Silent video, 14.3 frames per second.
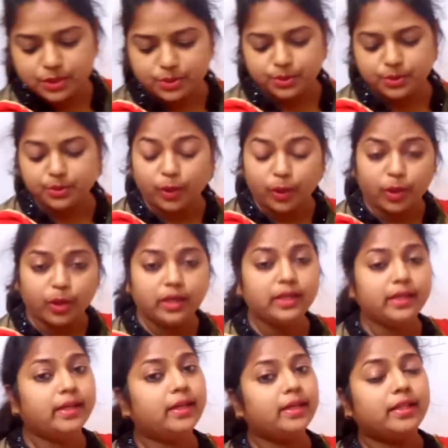to you all.
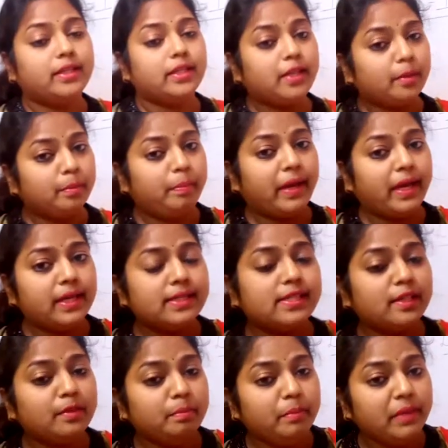The
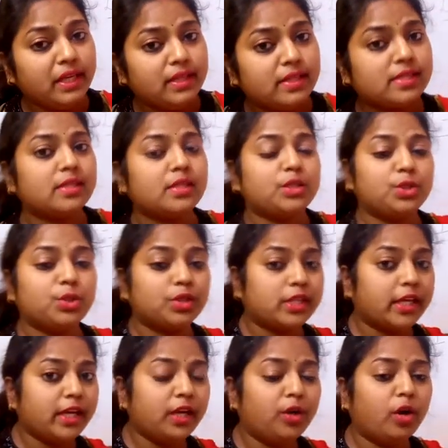comparison means to
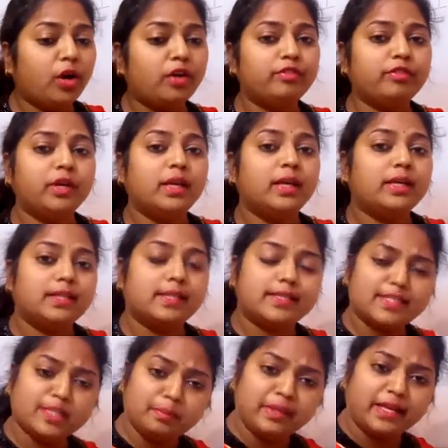think of the
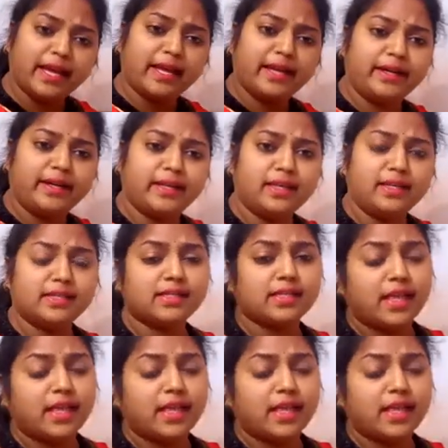similarities